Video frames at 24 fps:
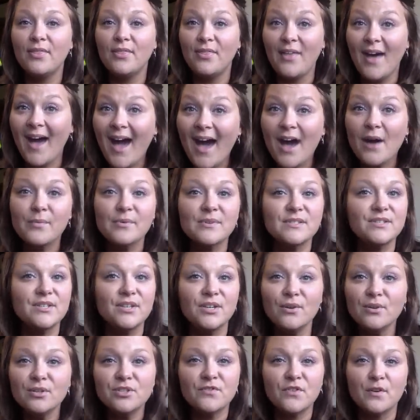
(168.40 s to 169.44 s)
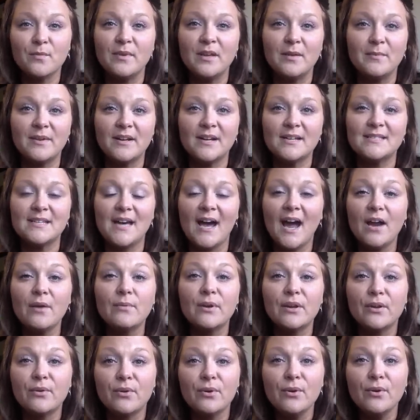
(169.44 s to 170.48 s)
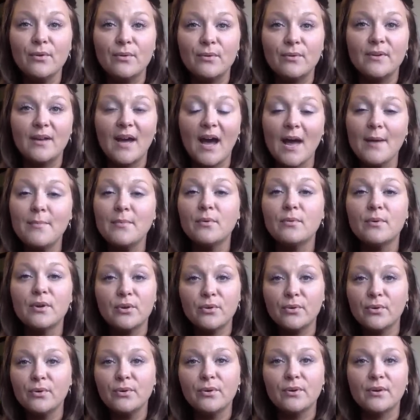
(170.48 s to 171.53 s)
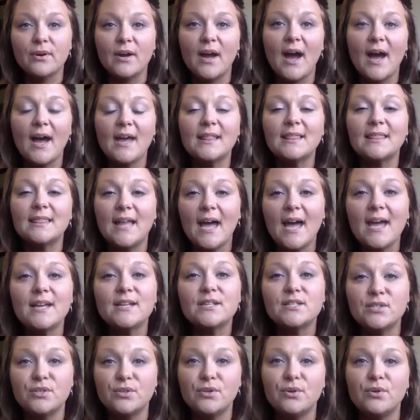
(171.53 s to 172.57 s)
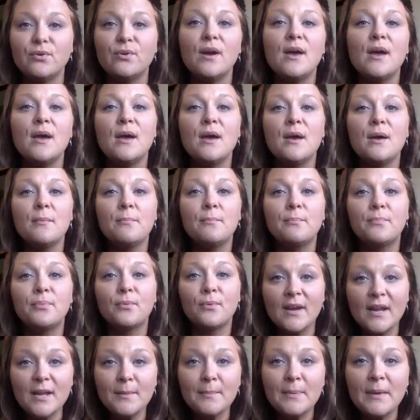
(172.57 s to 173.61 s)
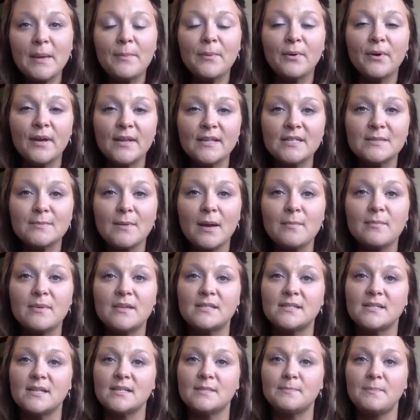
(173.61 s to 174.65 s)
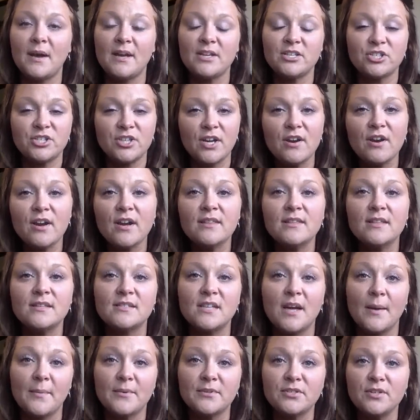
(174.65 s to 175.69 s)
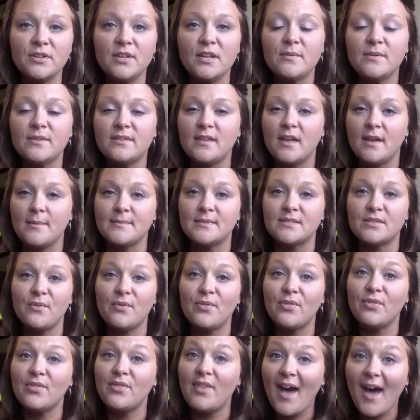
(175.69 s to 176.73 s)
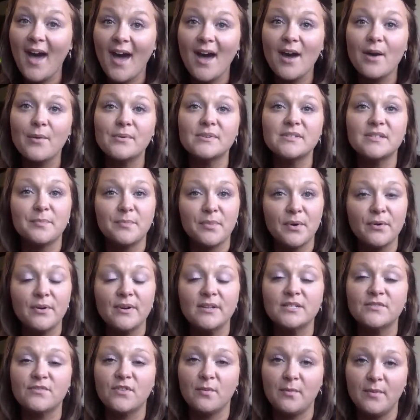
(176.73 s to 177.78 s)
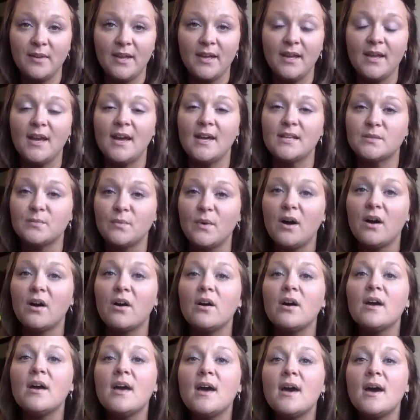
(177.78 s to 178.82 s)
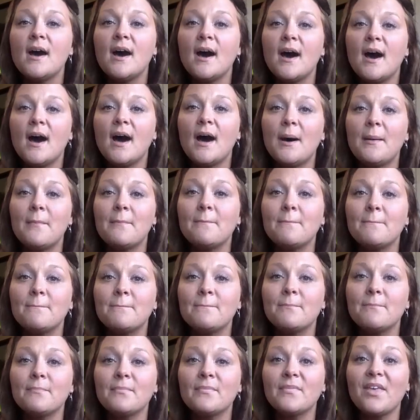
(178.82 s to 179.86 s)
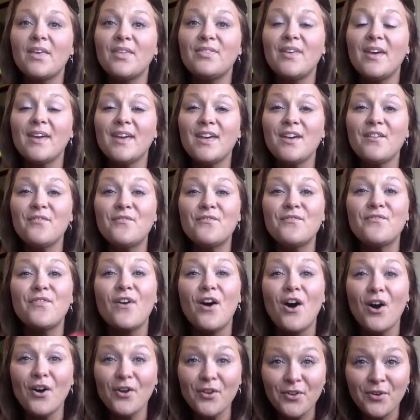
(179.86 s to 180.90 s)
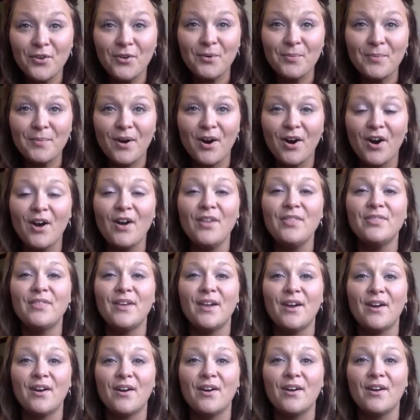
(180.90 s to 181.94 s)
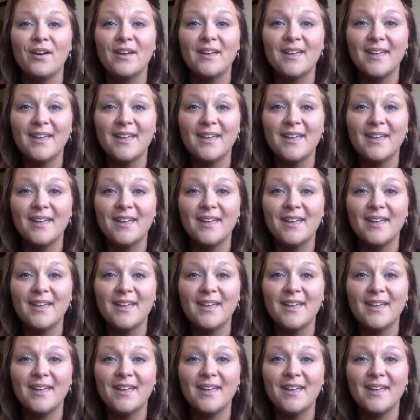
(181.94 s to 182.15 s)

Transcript: That was huge for me because I recruit. I'm a recruiter. I like to bring people into my business by sharing this opportunity with them. So that was a bonus for me as well. They give volume on their